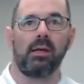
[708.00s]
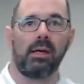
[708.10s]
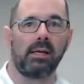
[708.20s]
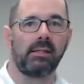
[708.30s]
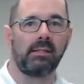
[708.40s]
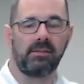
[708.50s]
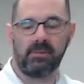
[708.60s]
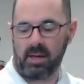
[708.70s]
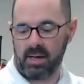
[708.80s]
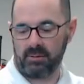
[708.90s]

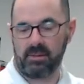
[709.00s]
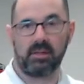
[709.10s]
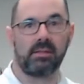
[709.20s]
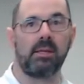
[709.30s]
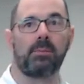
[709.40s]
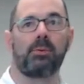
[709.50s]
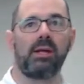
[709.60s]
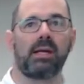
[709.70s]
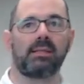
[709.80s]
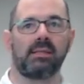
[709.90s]
identify if there's any
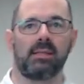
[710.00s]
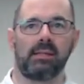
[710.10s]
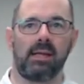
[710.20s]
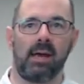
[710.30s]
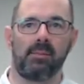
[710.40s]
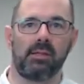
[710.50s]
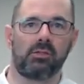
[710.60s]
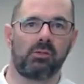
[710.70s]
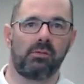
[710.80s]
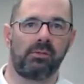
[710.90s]
pre-existing damage
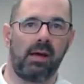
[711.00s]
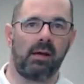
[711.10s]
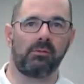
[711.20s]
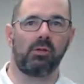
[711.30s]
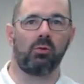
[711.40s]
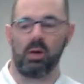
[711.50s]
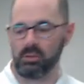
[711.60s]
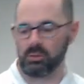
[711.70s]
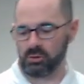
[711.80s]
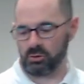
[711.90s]
to the valve. You'll
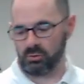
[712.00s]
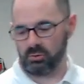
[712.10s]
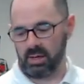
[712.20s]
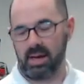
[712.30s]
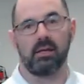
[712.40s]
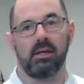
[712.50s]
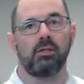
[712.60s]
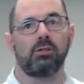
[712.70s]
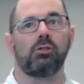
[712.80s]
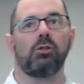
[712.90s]
want to do that
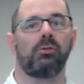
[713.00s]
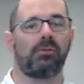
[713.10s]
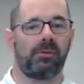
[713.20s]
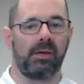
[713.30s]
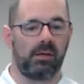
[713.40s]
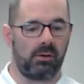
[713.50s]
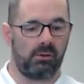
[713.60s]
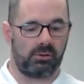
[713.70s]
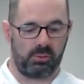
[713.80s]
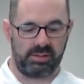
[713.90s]
2-finger
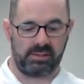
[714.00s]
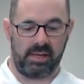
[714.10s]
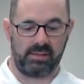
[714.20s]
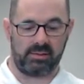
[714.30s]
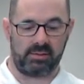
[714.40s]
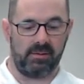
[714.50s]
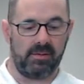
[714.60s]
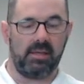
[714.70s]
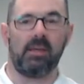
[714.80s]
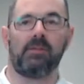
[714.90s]
twist test.
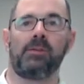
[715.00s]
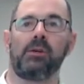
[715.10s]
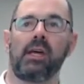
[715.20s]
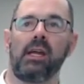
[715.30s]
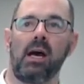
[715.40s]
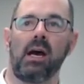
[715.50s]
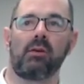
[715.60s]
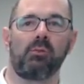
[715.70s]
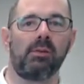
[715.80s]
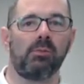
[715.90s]
If you cannot
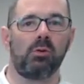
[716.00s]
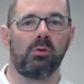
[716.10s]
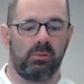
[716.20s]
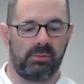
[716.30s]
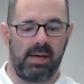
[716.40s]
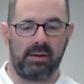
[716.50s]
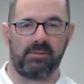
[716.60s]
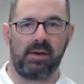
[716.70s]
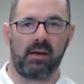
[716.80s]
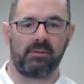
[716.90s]
remove that
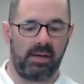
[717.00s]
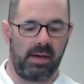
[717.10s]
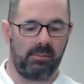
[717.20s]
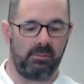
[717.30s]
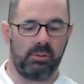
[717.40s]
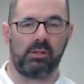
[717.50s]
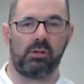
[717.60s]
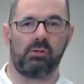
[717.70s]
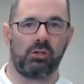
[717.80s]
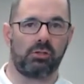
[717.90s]
valve cap with
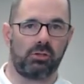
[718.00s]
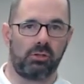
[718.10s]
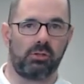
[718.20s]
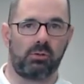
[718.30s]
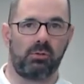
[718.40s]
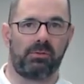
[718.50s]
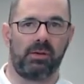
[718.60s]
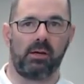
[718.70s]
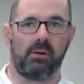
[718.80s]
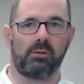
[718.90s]
just your 2
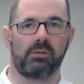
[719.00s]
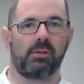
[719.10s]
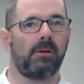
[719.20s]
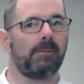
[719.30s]
fingers,